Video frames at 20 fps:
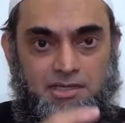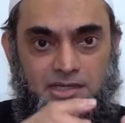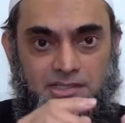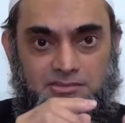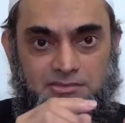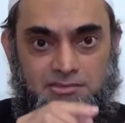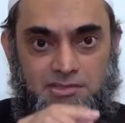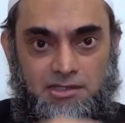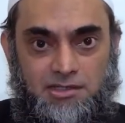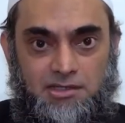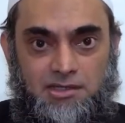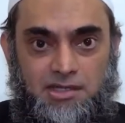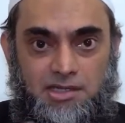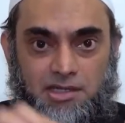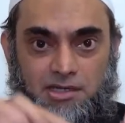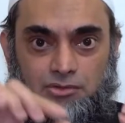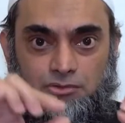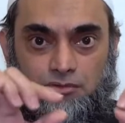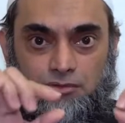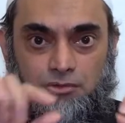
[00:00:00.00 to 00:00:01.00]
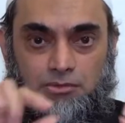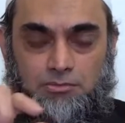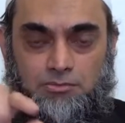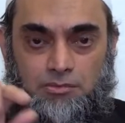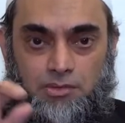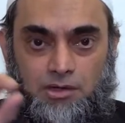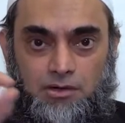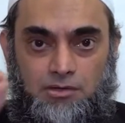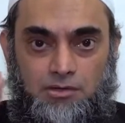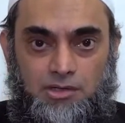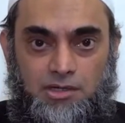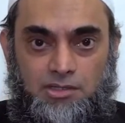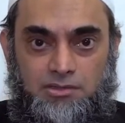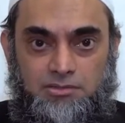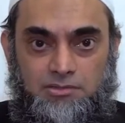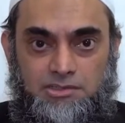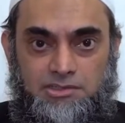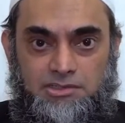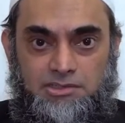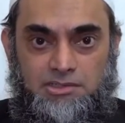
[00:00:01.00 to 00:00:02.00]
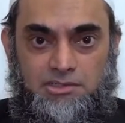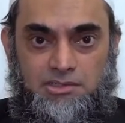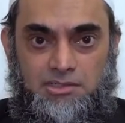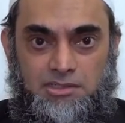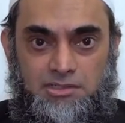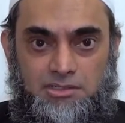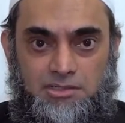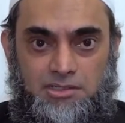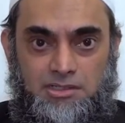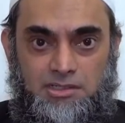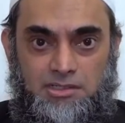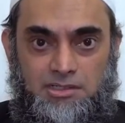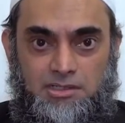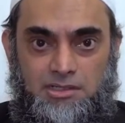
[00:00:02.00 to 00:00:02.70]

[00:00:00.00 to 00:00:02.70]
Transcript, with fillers: At-talaku marratan.